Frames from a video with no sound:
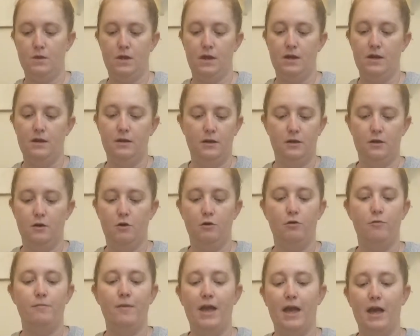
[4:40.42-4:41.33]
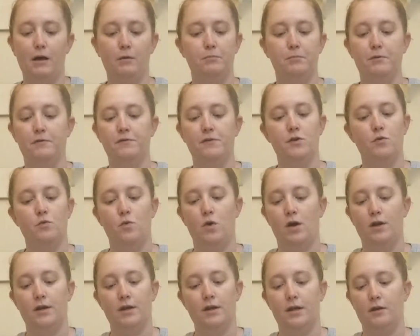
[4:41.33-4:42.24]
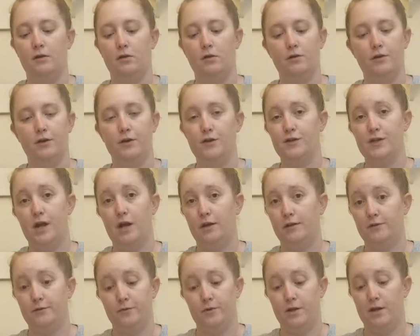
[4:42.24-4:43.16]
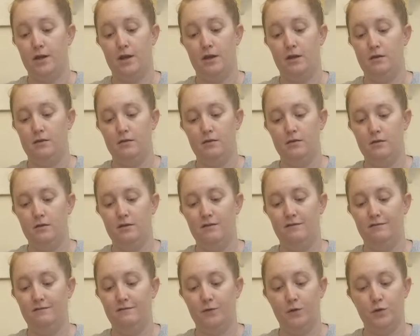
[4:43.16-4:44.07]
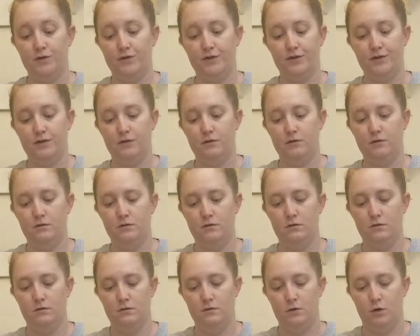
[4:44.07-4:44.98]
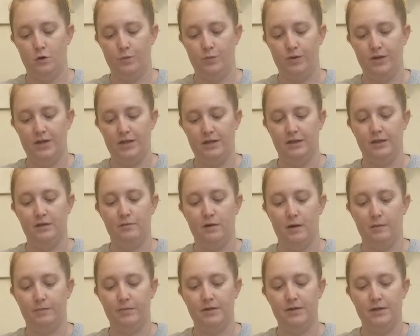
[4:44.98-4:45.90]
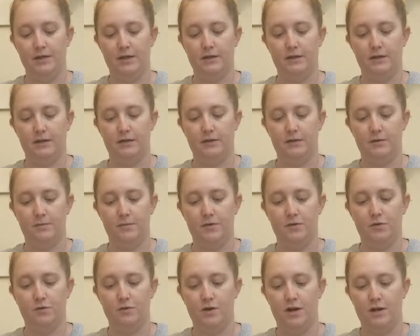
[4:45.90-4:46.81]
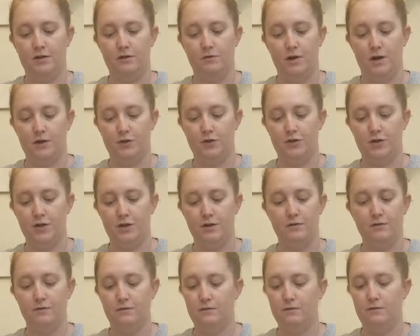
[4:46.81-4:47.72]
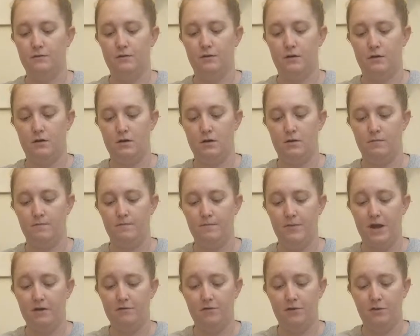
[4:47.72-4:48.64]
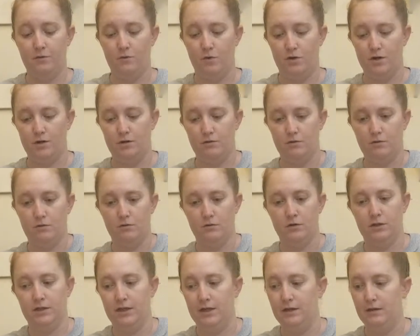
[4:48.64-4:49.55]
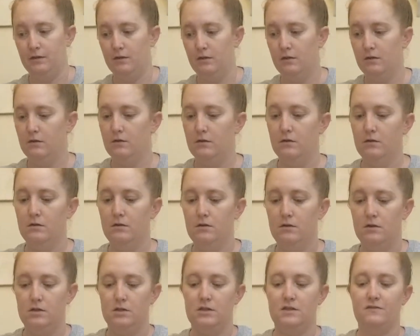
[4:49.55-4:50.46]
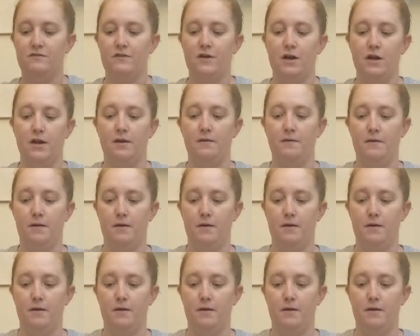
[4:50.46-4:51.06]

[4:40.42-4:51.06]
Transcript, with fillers: And it, you know, it may help if you want to get all your socks ready first, putting them up and getting them in the right direction. Um, however you want to do it, really. fine.